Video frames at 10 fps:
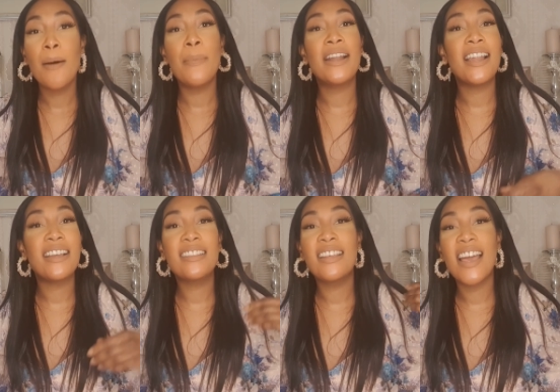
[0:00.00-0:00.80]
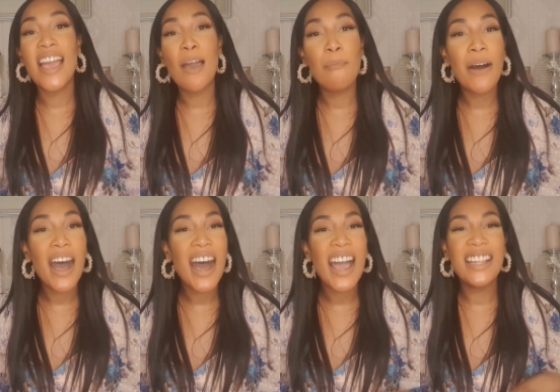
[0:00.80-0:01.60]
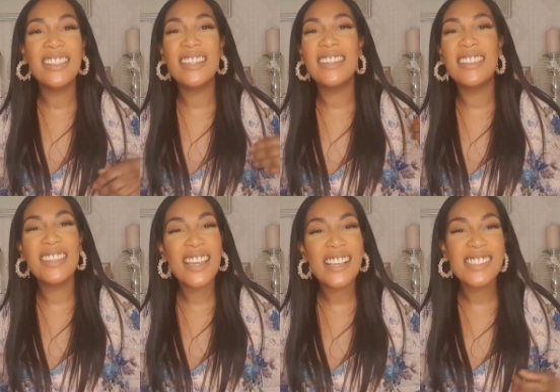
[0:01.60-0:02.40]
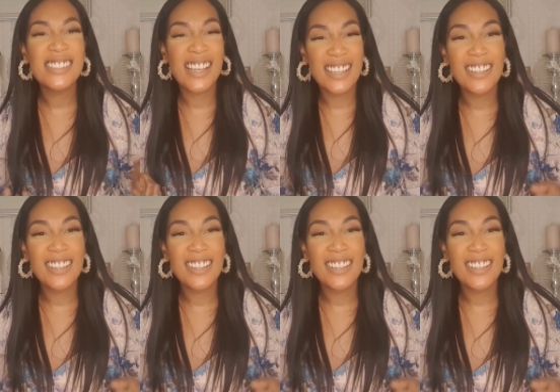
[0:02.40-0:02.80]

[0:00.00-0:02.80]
But like the eba and the things, like,